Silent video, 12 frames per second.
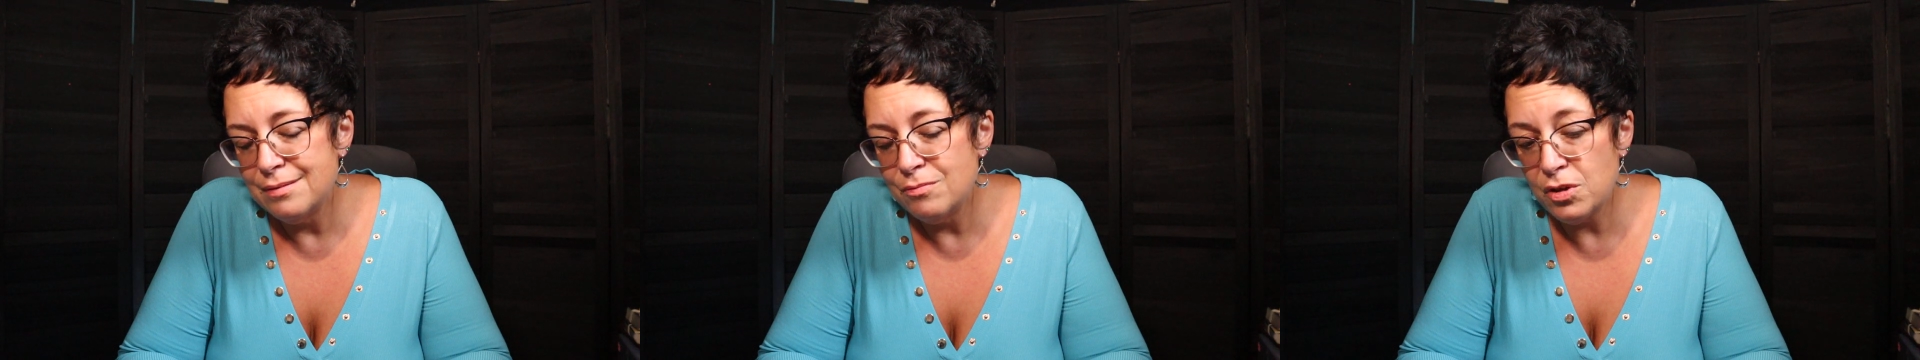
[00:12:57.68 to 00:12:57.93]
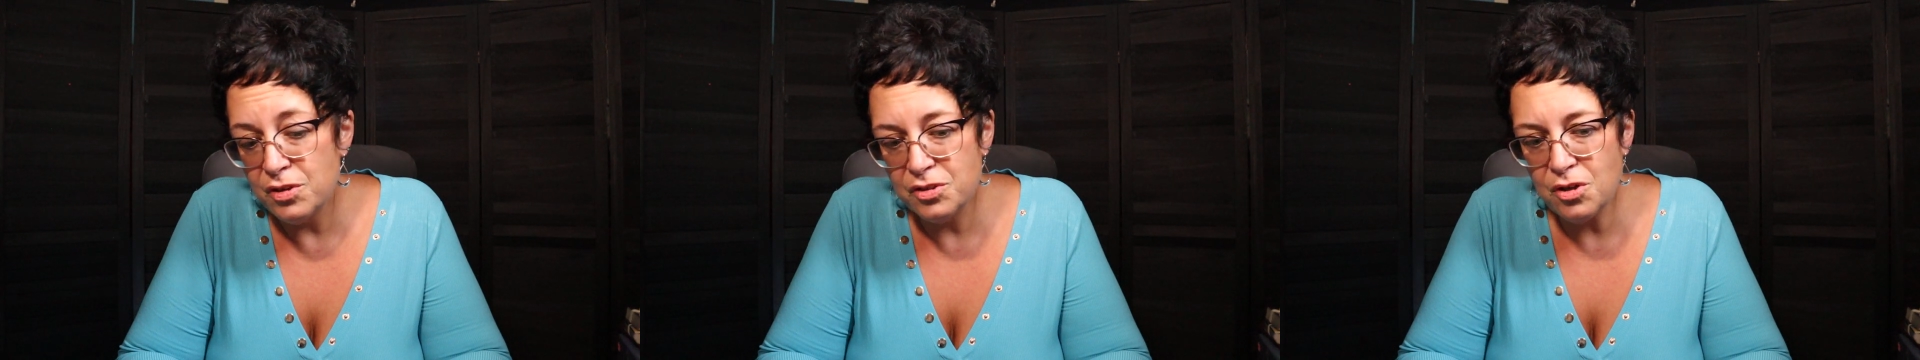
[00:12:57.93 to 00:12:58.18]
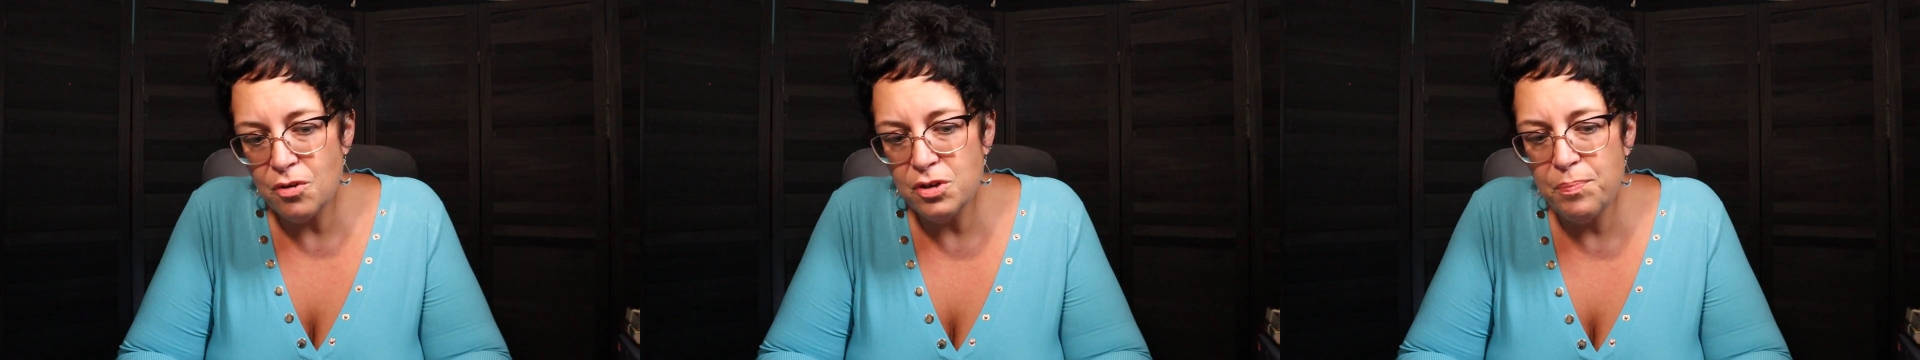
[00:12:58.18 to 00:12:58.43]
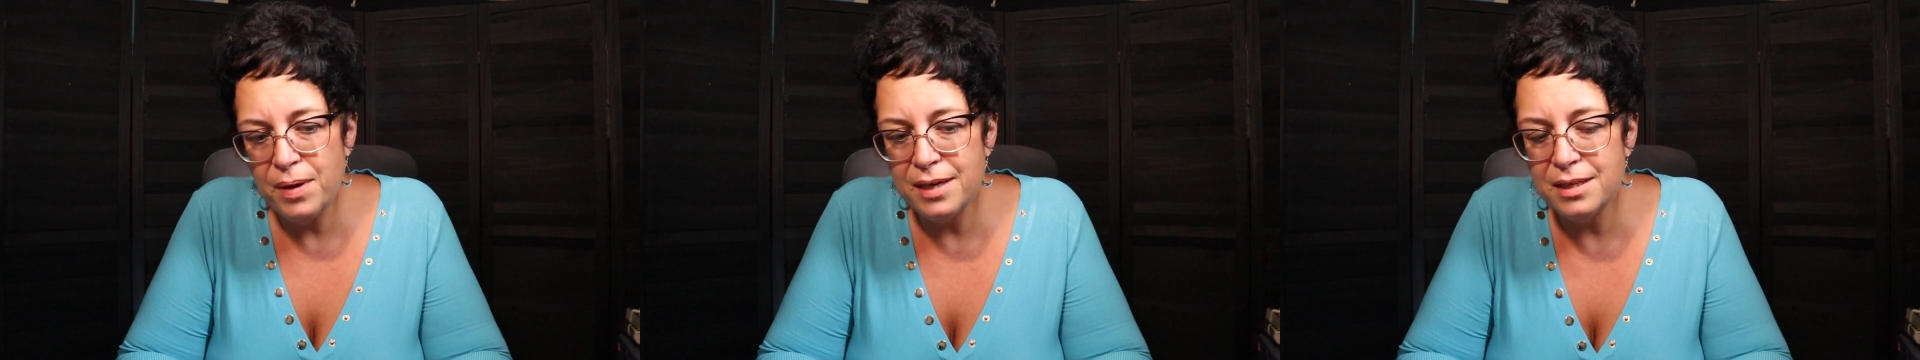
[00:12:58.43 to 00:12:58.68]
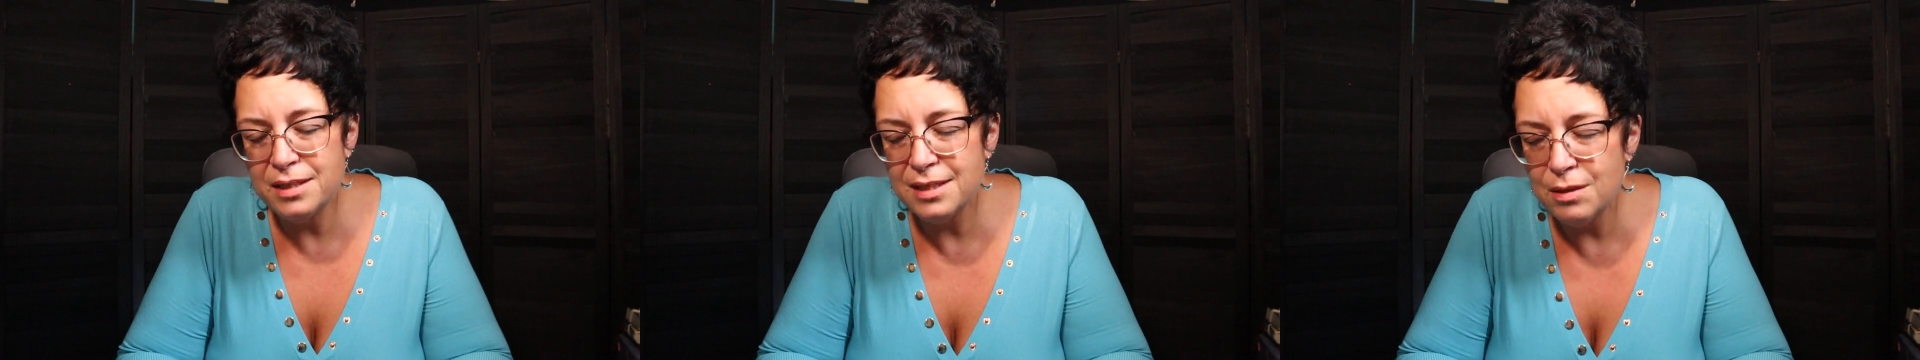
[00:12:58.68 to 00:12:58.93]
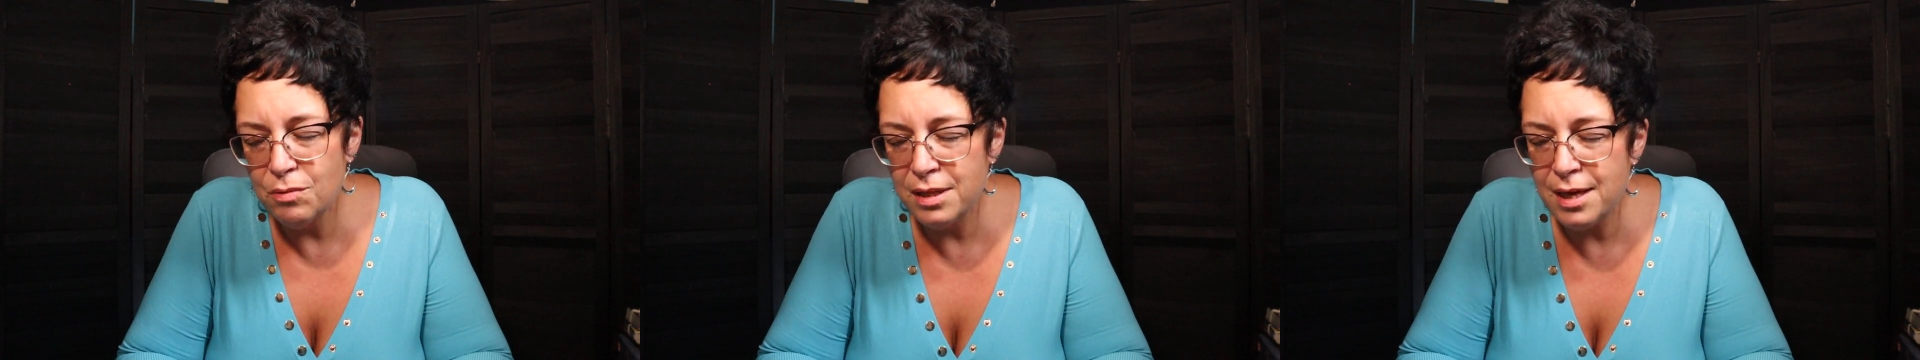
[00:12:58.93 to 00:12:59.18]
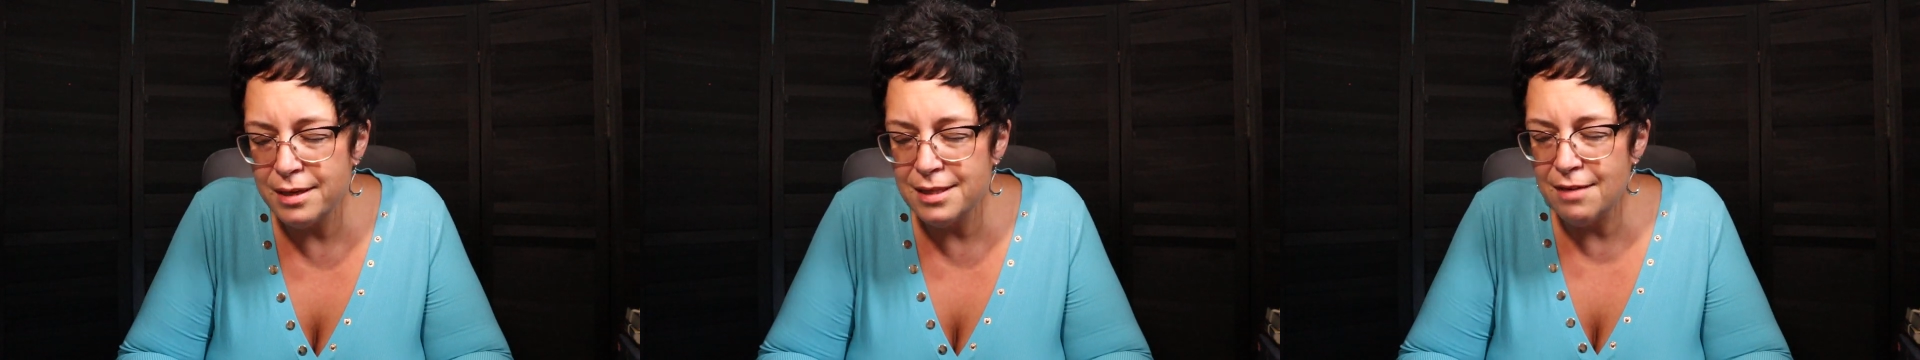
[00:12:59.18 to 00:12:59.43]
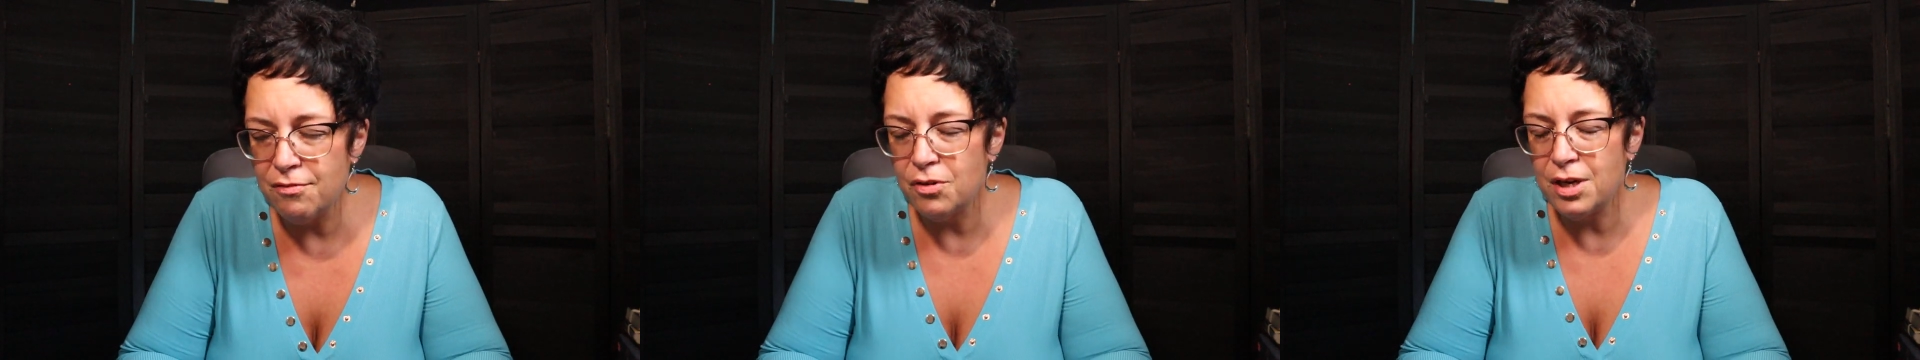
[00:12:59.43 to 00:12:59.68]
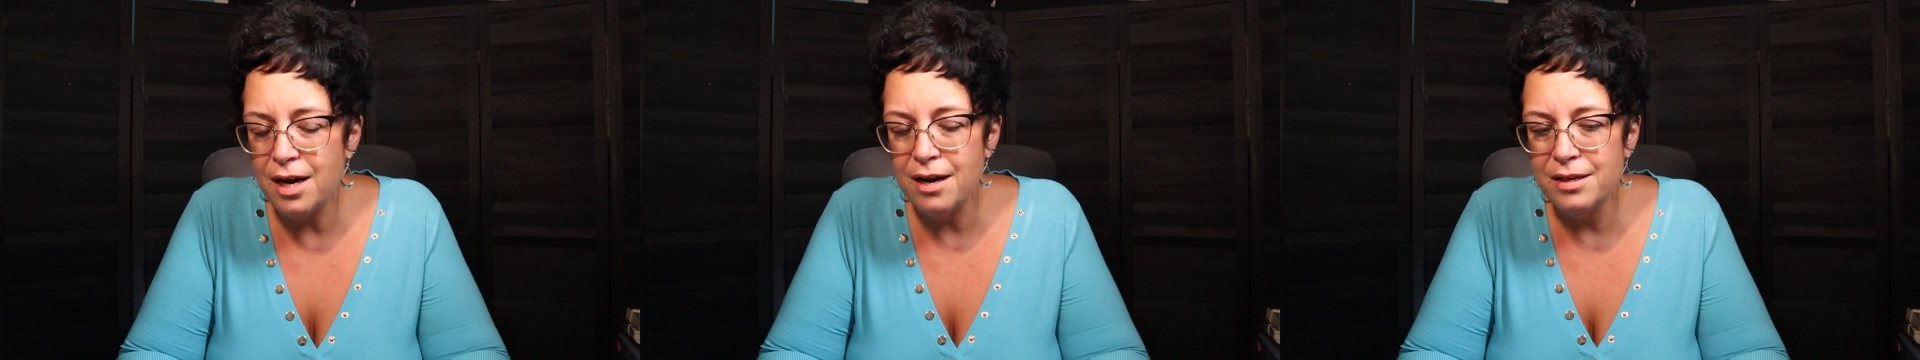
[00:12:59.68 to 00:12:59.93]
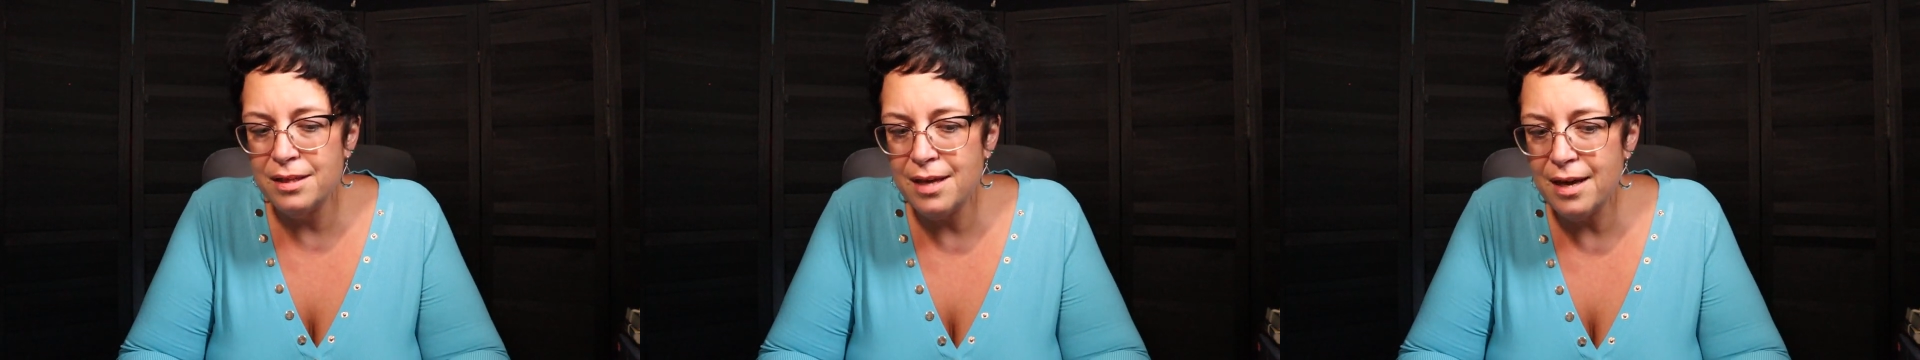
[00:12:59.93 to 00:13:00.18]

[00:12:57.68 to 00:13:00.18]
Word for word: but there's codependency with that devil card and